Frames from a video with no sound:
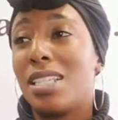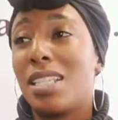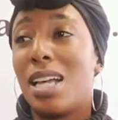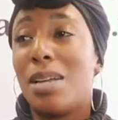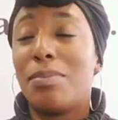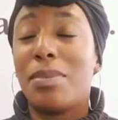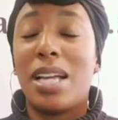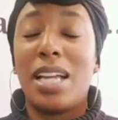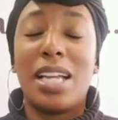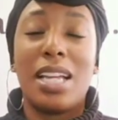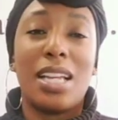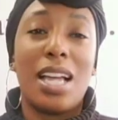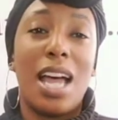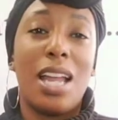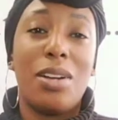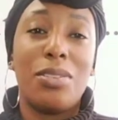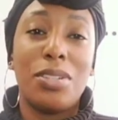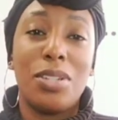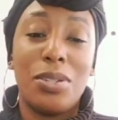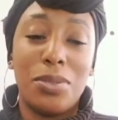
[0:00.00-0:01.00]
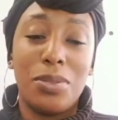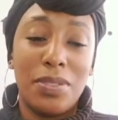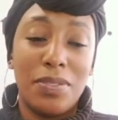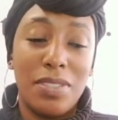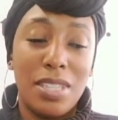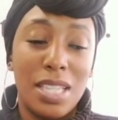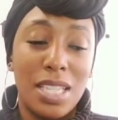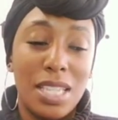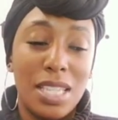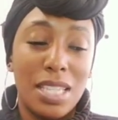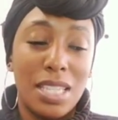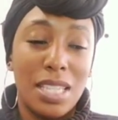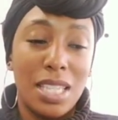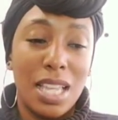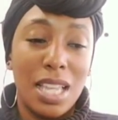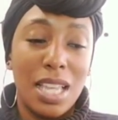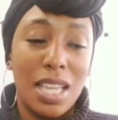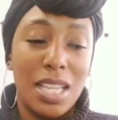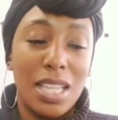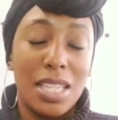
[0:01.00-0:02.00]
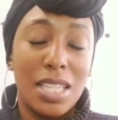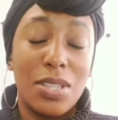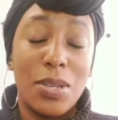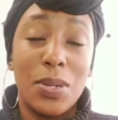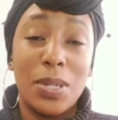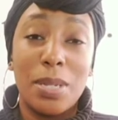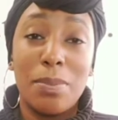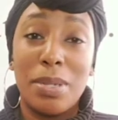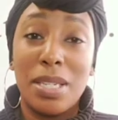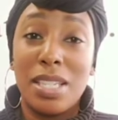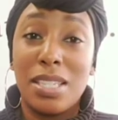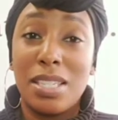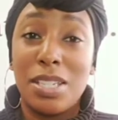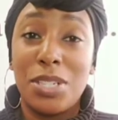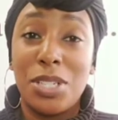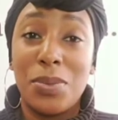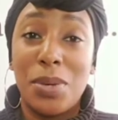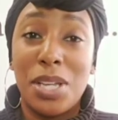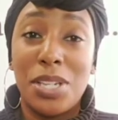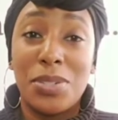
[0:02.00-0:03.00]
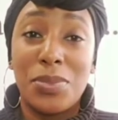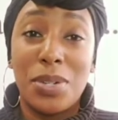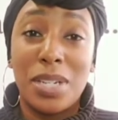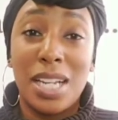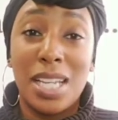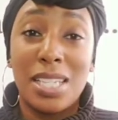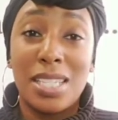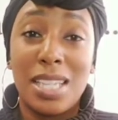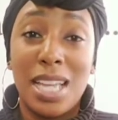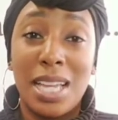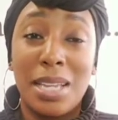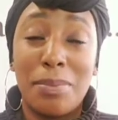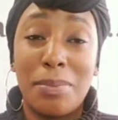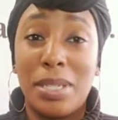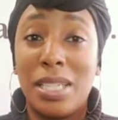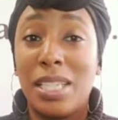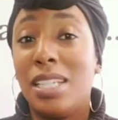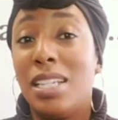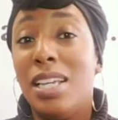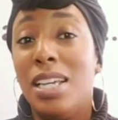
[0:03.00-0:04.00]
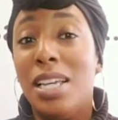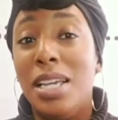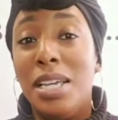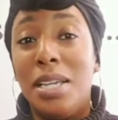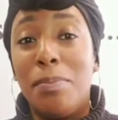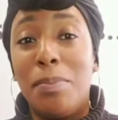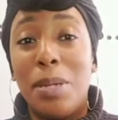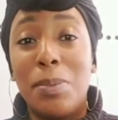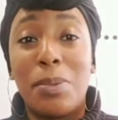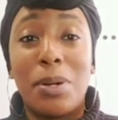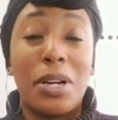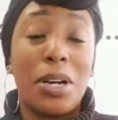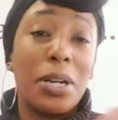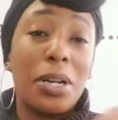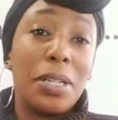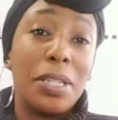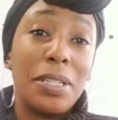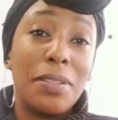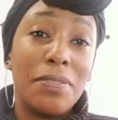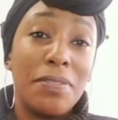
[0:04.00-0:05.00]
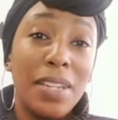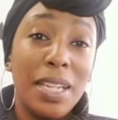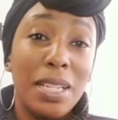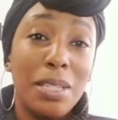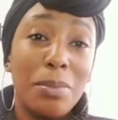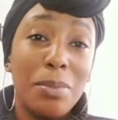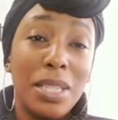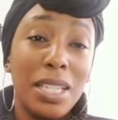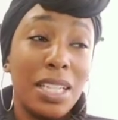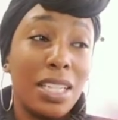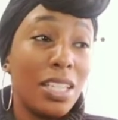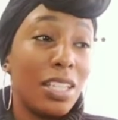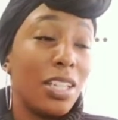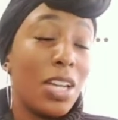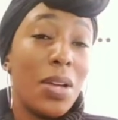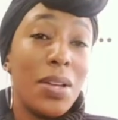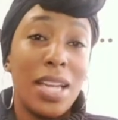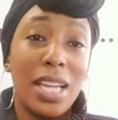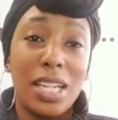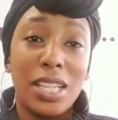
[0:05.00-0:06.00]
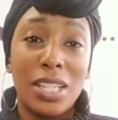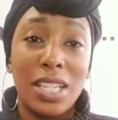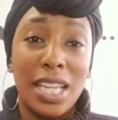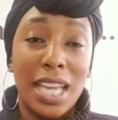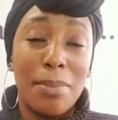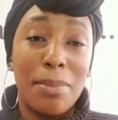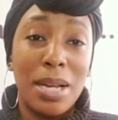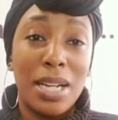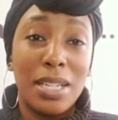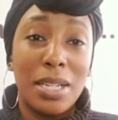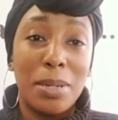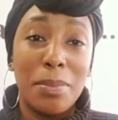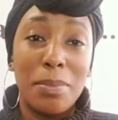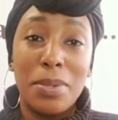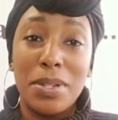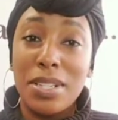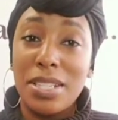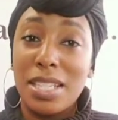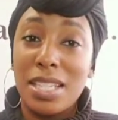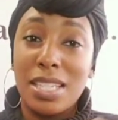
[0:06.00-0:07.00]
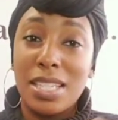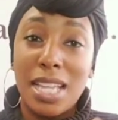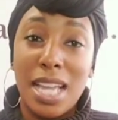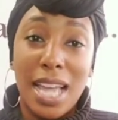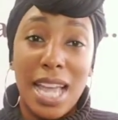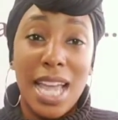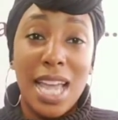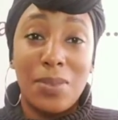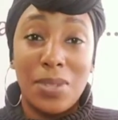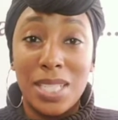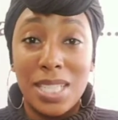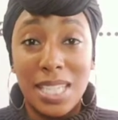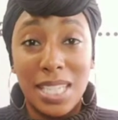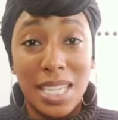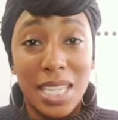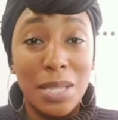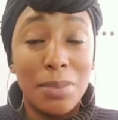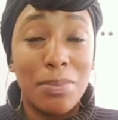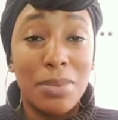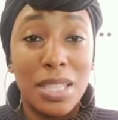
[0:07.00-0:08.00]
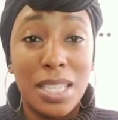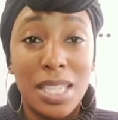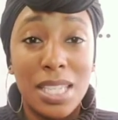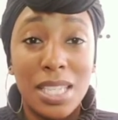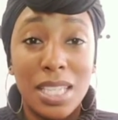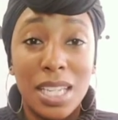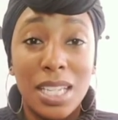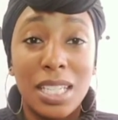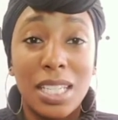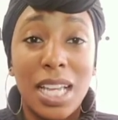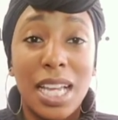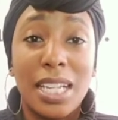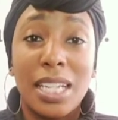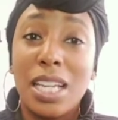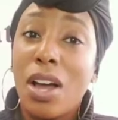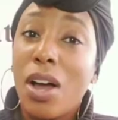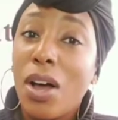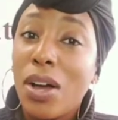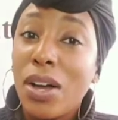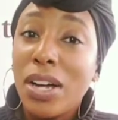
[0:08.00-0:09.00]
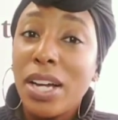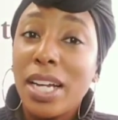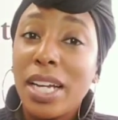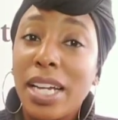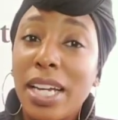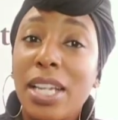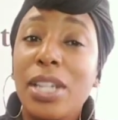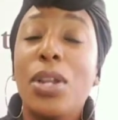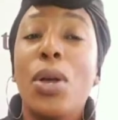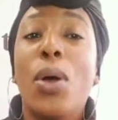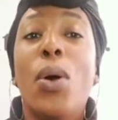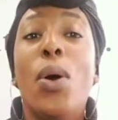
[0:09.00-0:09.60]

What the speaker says: I'm like, I don't know if this is going to be a situation where that statement, people are going to defend me, go ahead and look at my numbers and say, hey, we need to keep this young lady on.